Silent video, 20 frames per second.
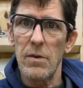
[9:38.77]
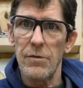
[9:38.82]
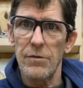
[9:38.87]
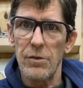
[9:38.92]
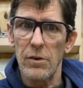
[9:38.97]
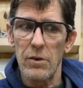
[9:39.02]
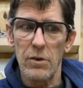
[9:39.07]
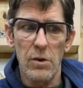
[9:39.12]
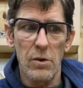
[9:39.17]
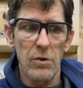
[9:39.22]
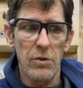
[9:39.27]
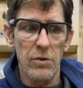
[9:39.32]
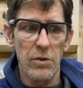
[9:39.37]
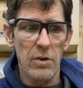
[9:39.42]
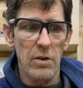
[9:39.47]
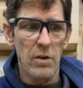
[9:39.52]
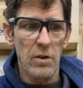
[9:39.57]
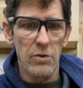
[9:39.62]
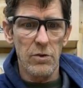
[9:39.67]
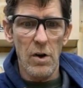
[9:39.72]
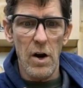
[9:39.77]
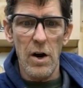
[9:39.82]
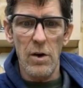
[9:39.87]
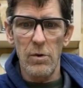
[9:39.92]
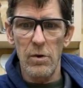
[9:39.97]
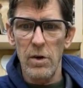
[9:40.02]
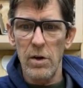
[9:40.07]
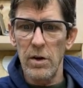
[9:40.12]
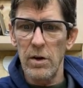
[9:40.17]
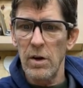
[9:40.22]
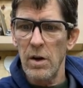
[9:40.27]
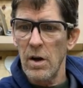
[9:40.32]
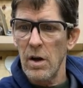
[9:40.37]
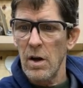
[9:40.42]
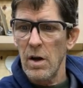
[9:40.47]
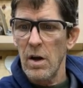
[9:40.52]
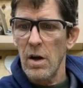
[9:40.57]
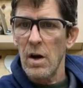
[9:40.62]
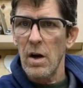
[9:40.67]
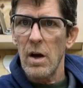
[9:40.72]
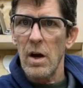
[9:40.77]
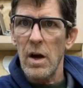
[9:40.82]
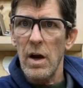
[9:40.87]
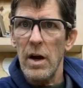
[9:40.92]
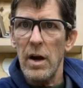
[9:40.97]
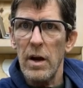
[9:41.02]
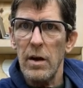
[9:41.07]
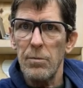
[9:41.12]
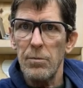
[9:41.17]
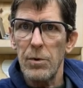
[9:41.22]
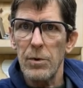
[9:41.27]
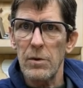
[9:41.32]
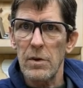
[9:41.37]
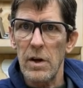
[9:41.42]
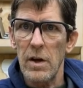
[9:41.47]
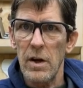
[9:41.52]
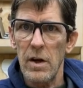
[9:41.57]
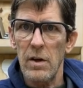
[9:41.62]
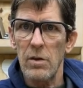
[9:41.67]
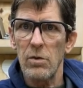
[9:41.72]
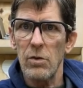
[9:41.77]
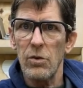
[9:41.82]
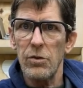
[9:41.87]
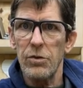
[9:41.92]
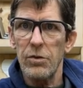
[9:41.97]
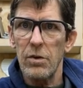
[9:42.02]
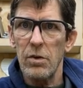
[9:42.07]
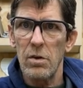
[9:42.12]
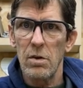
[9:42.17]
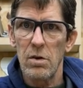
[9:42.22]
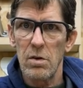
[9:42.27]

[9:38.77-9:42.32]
If you'll notice in the dry run, I put the handles,